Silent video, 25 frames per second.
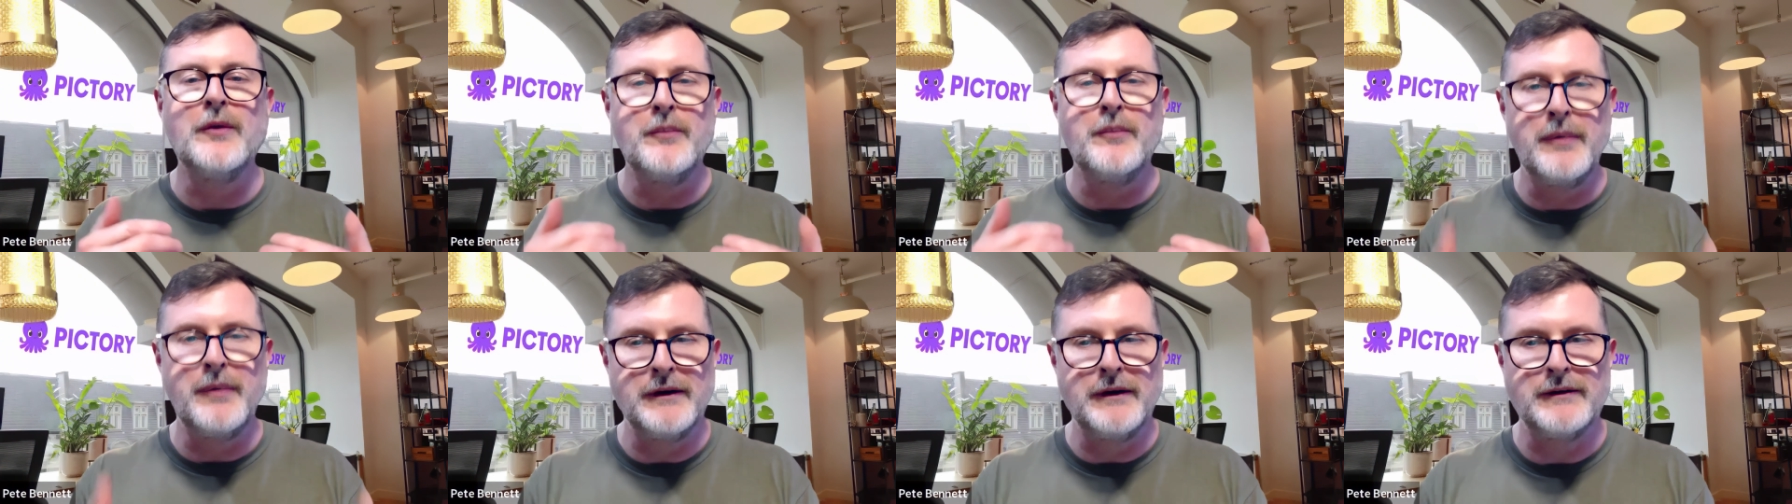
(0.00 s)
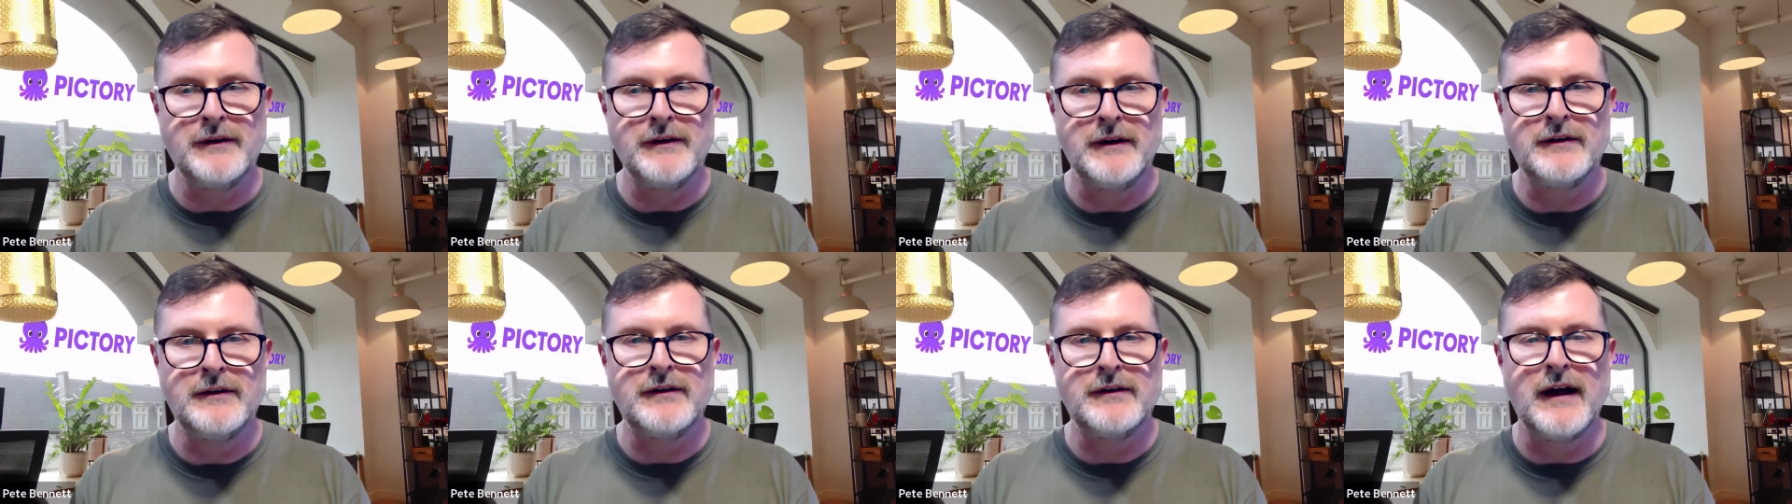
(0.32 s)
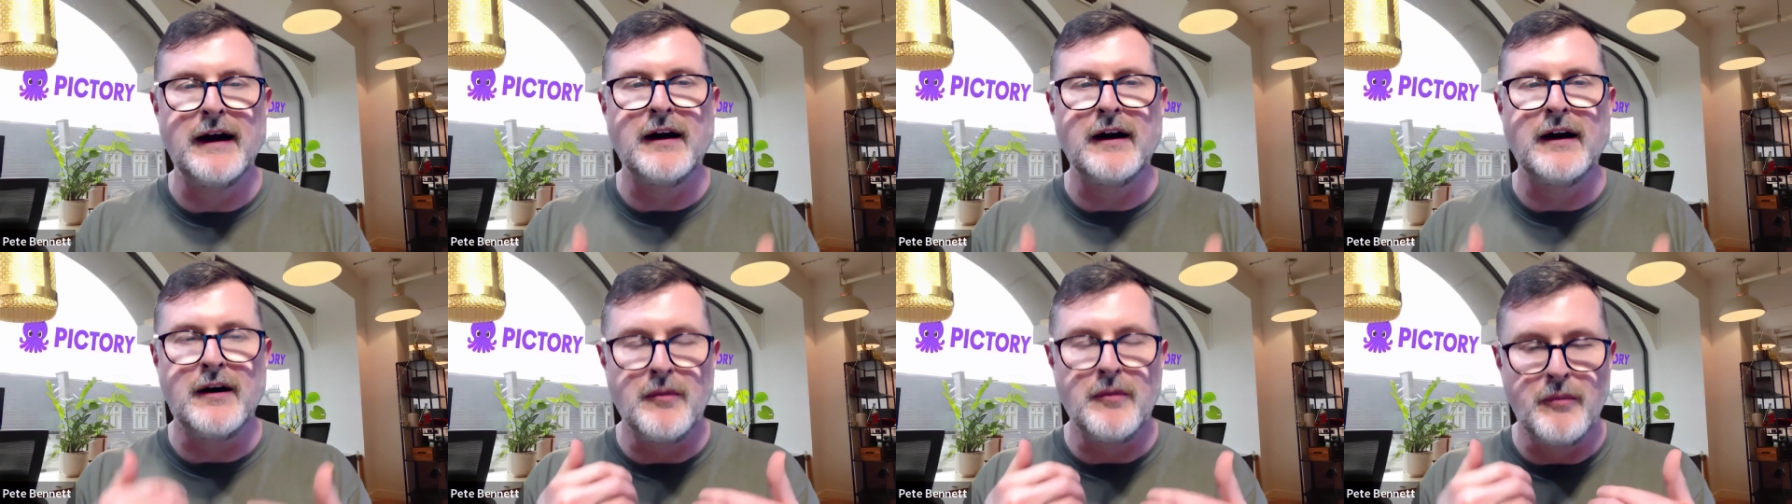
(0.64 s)
business
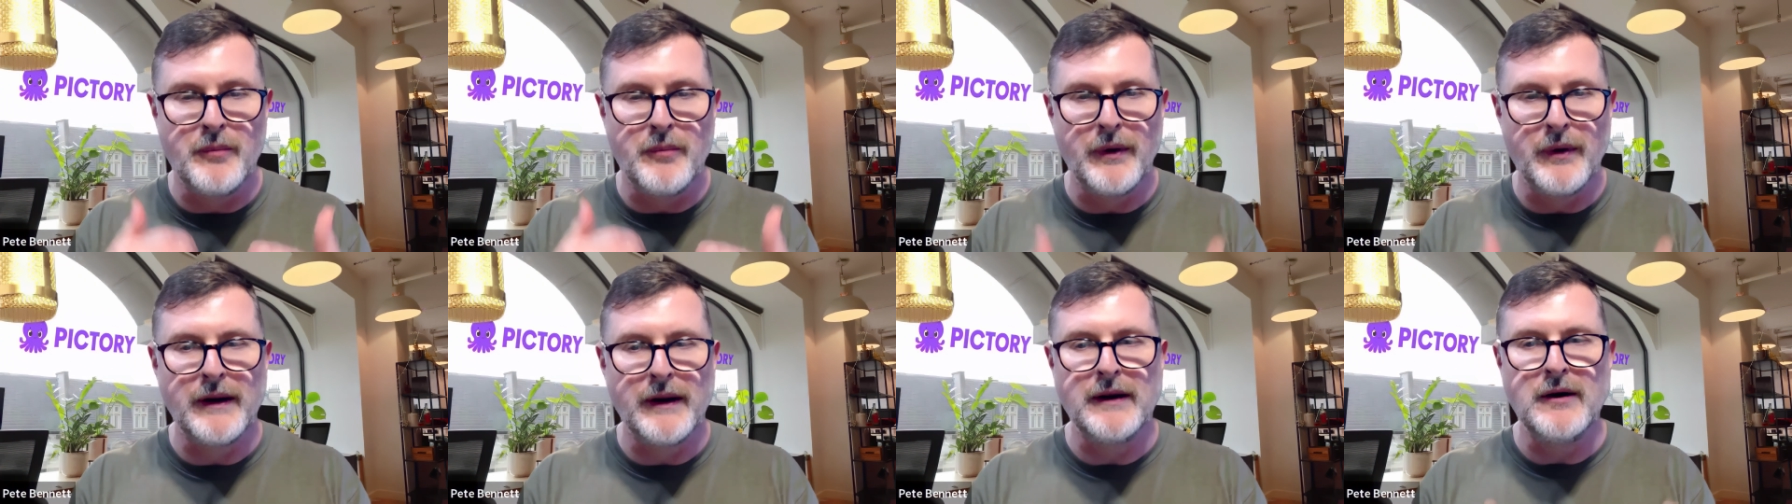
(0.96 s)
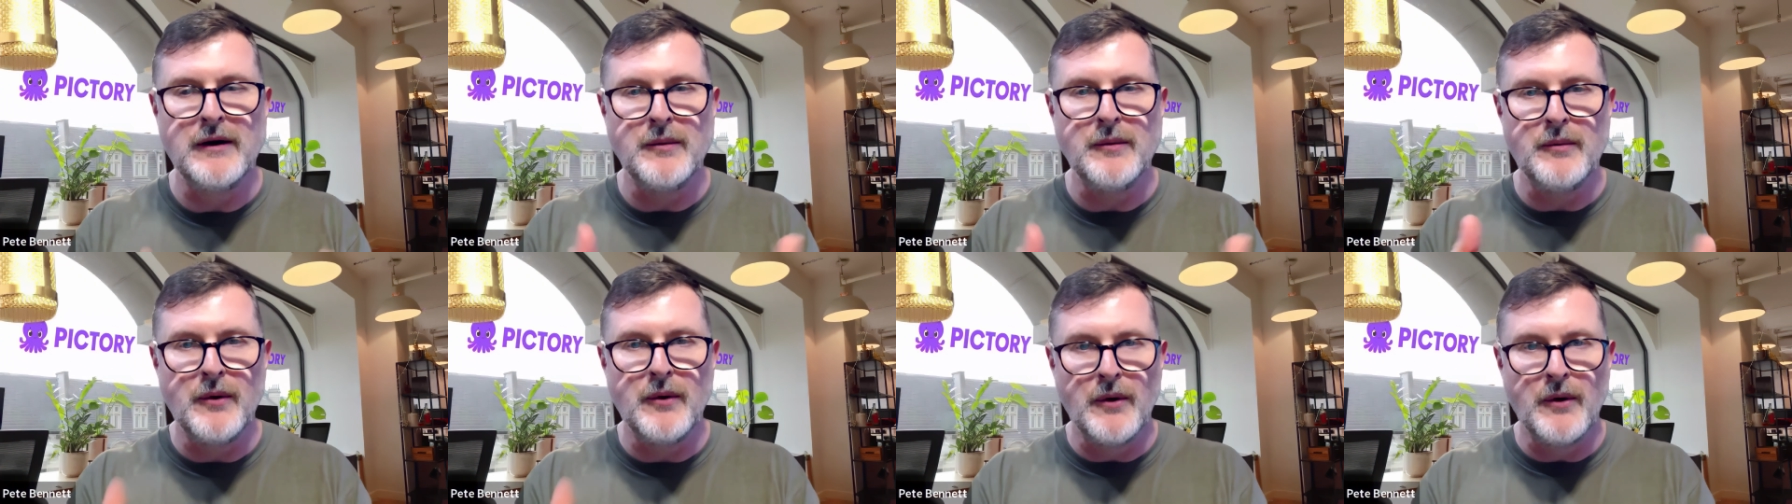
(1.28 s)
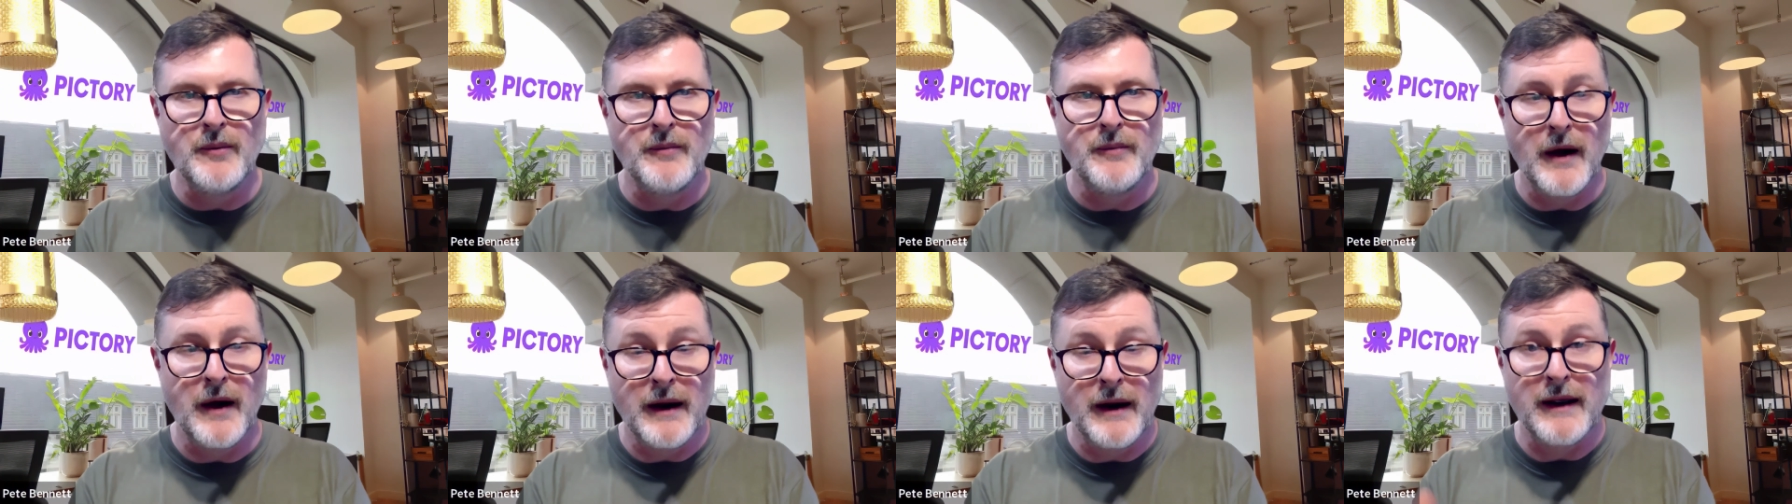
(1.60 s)
and can bring you
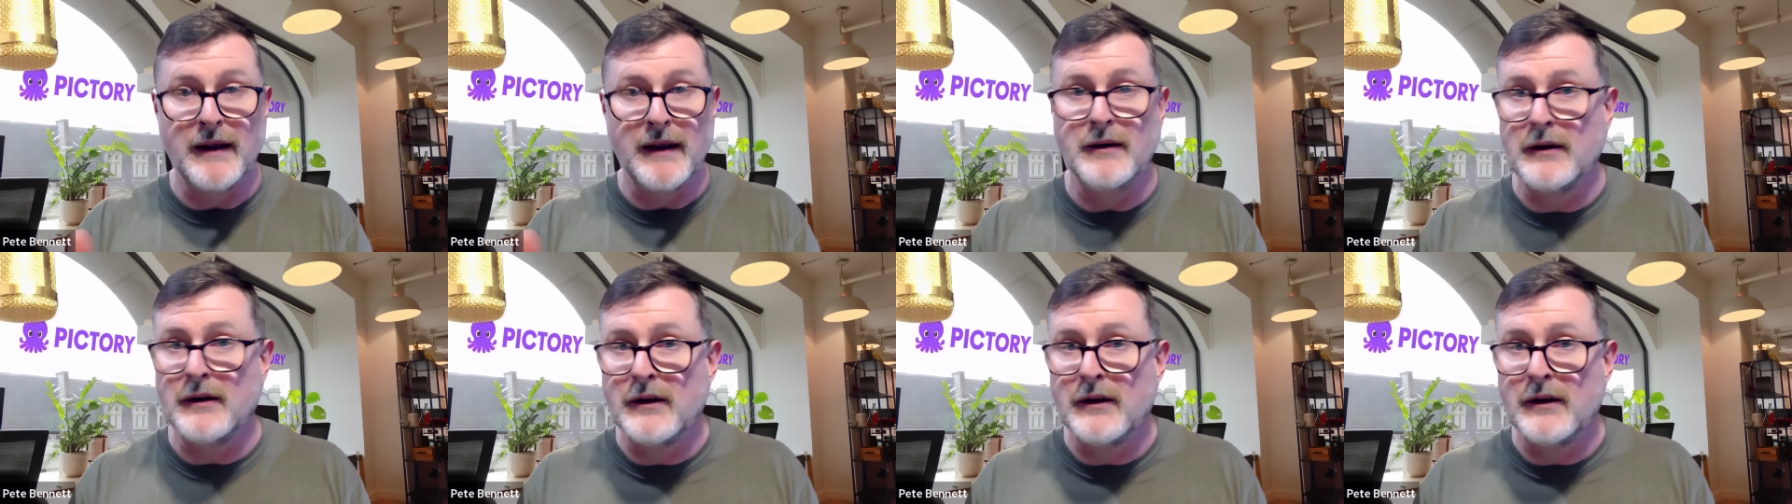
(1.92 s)
more money in.